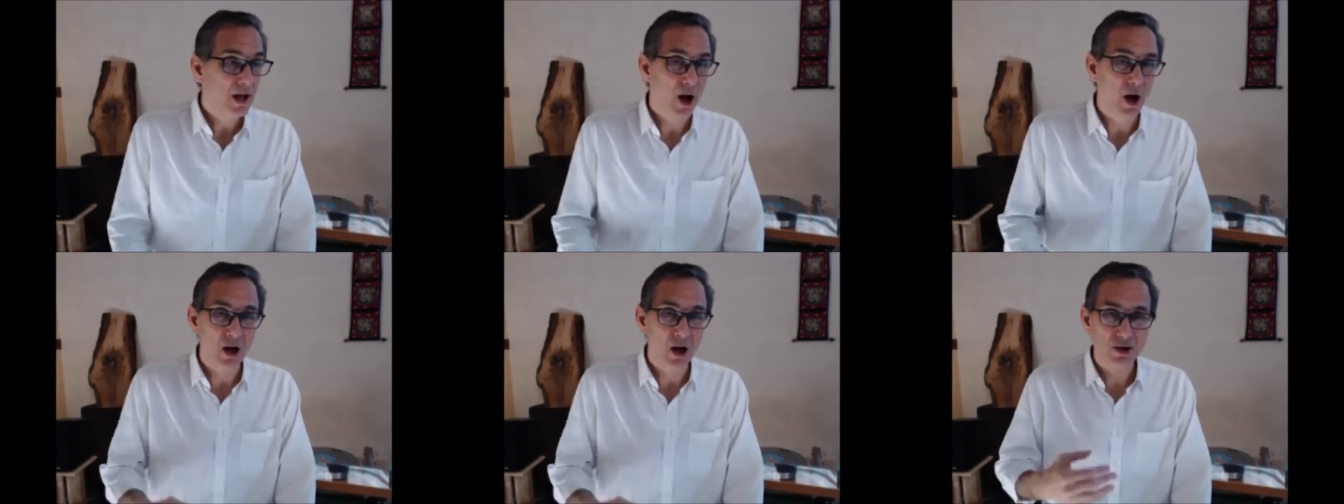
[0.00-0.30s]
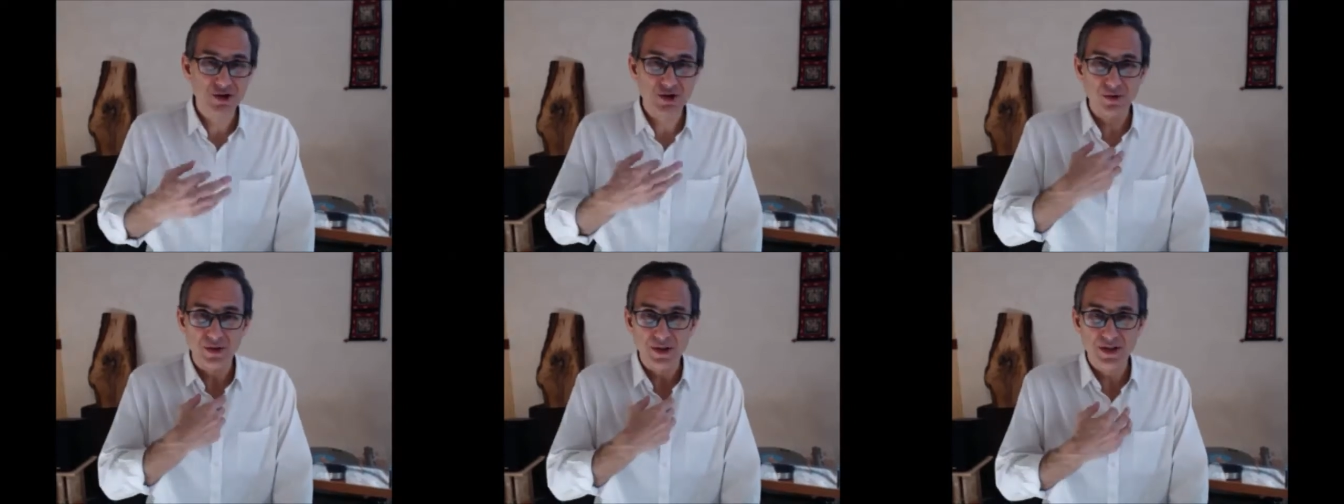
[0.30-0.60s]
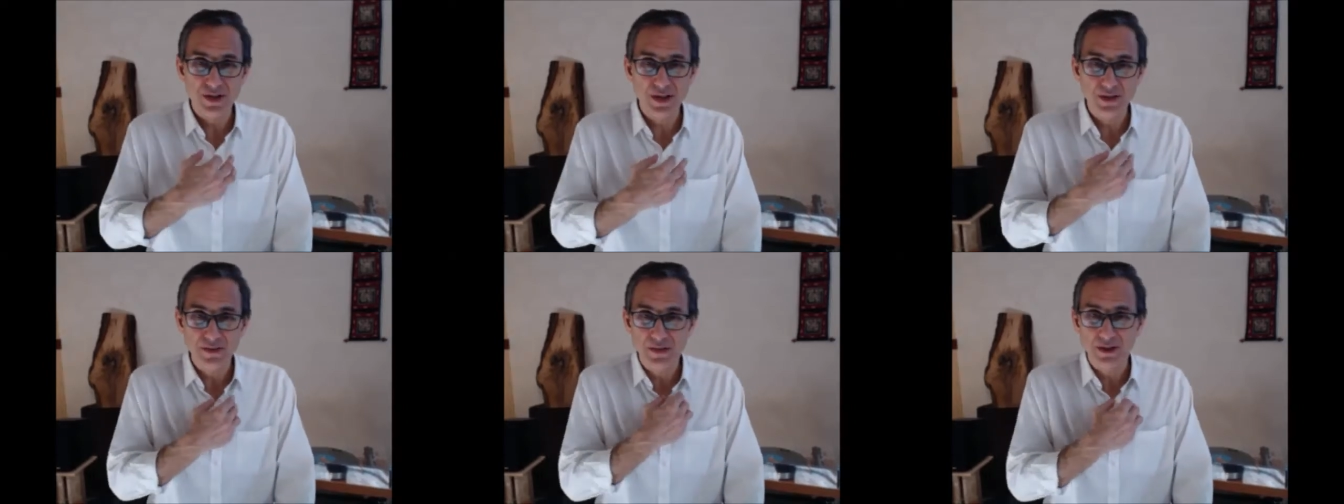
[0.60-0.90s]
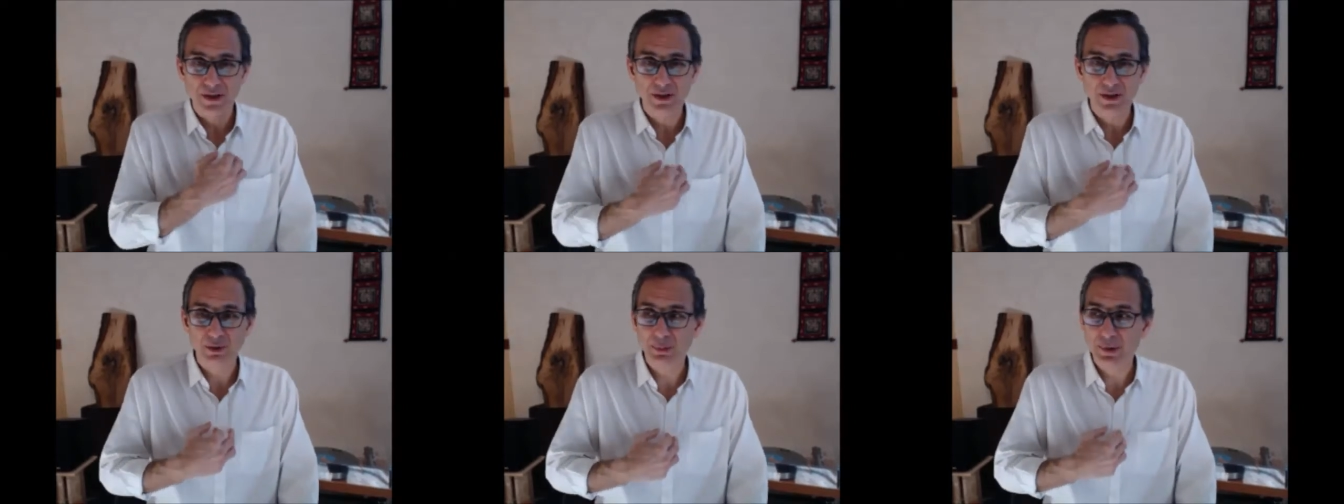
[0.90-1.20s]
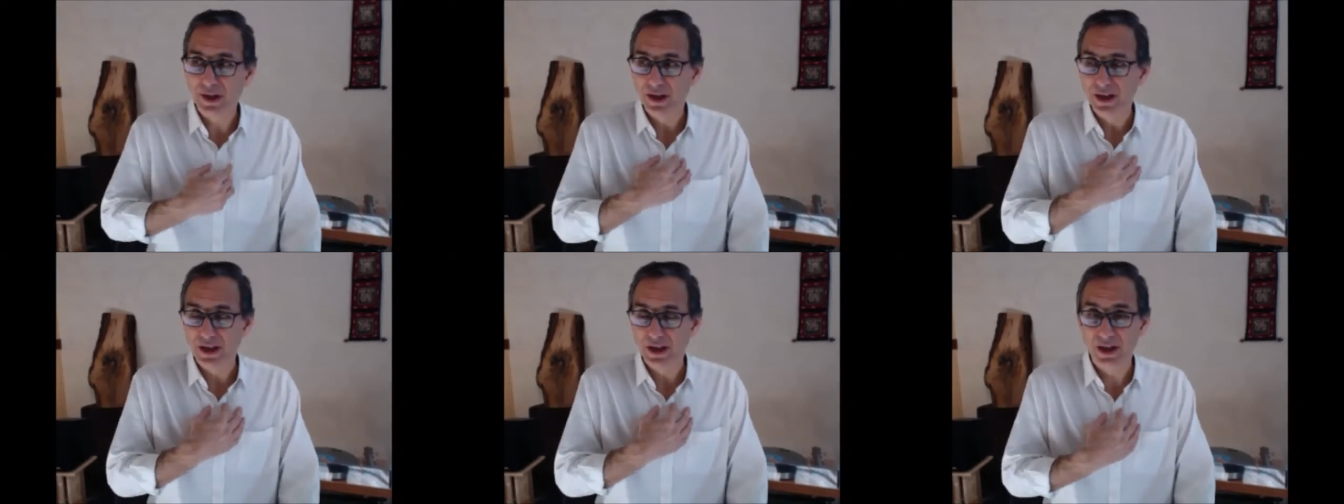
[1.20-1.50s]
ulcerative a little
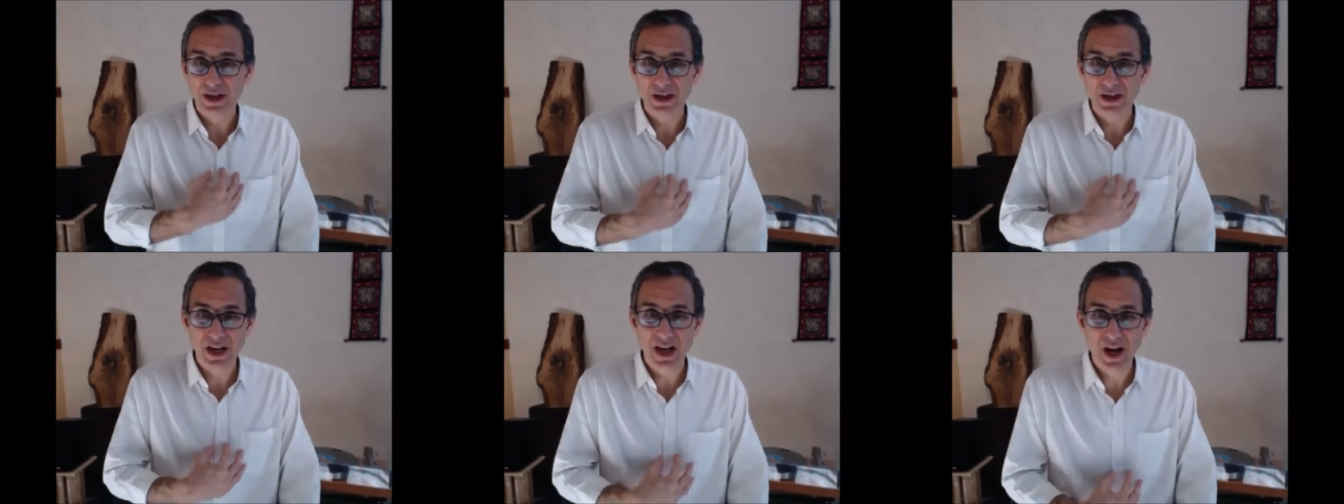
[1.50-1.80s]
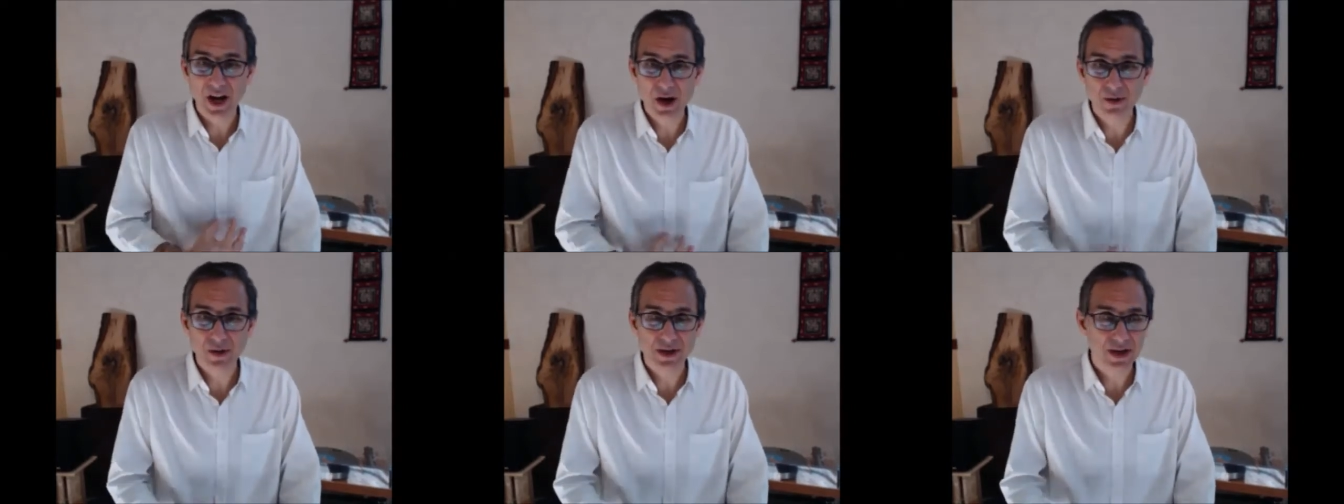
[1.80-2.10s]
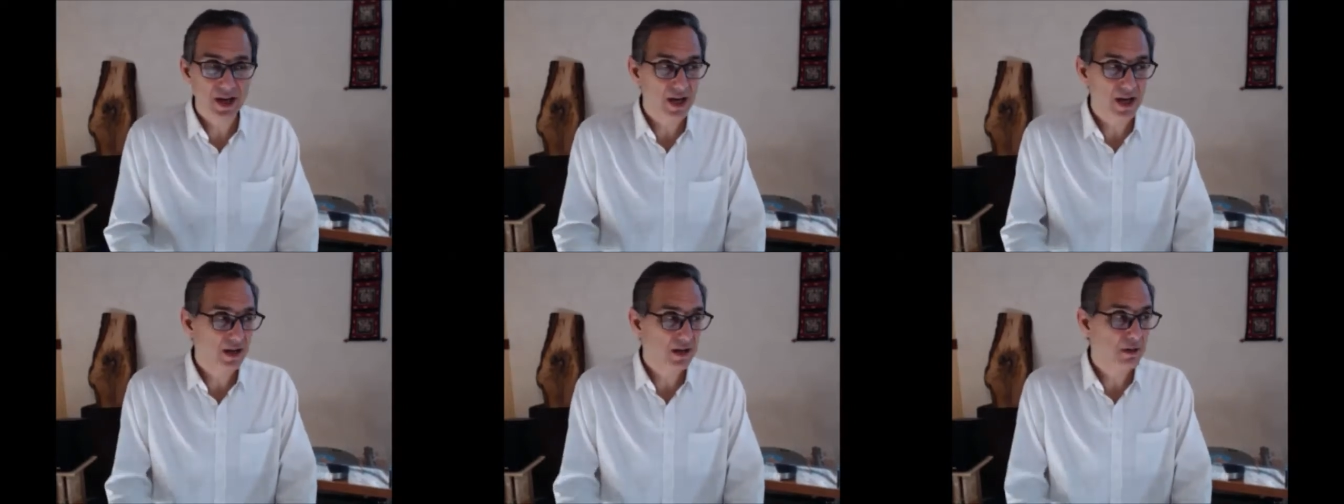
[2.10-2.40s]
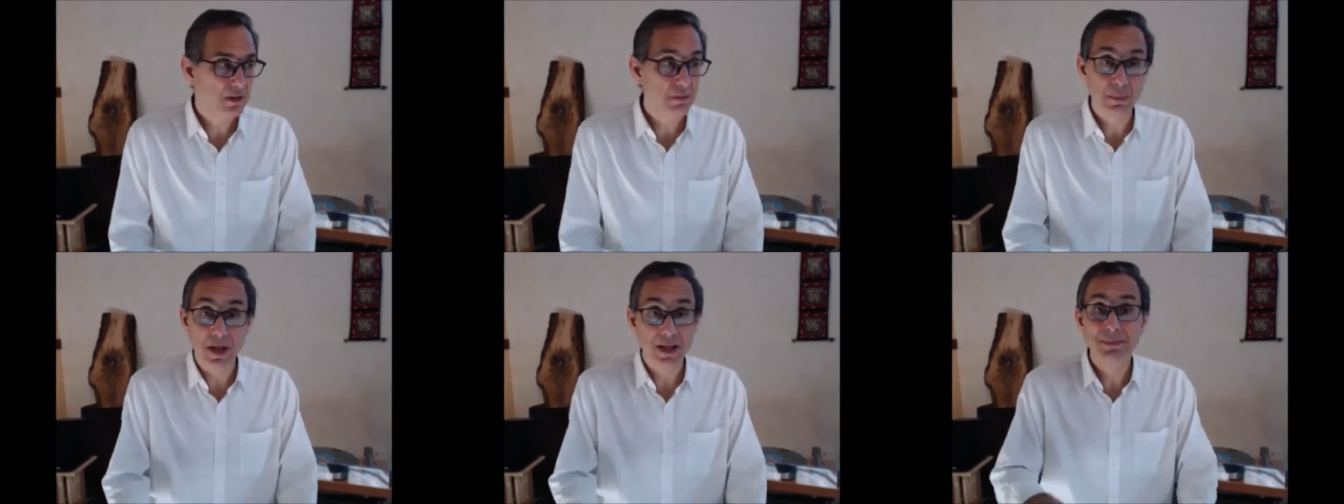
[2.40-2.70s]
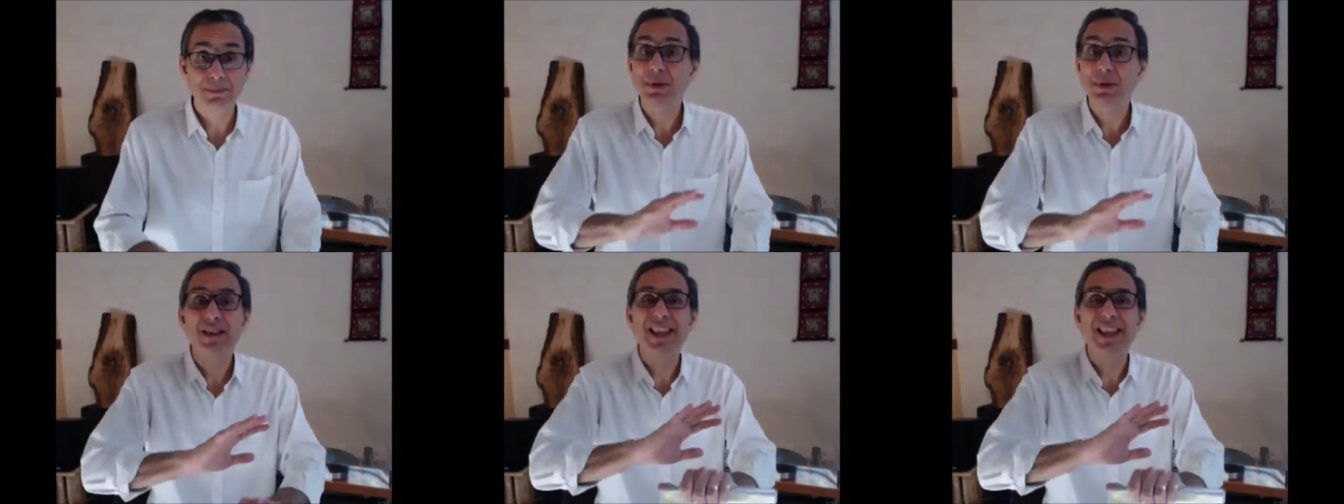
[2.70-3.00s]
bit and irritated,
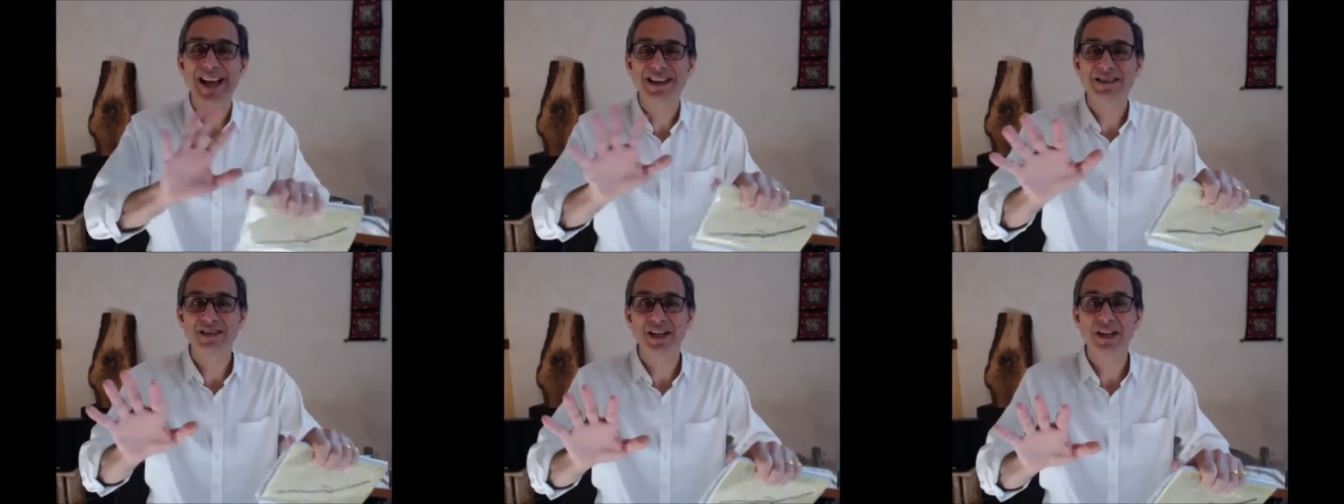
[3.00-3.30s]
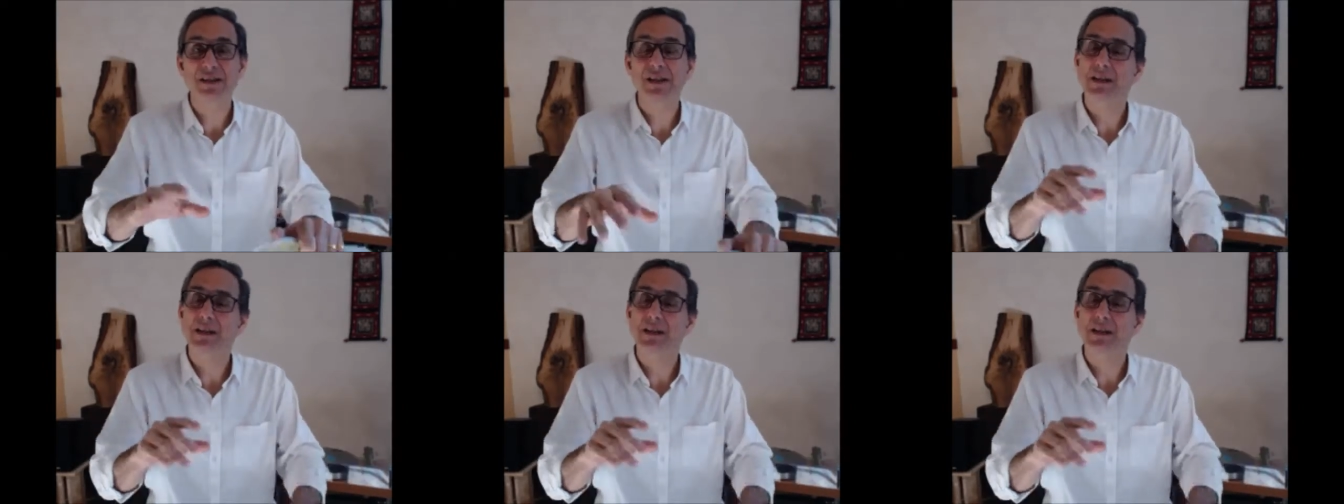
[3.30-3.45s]
but that's it.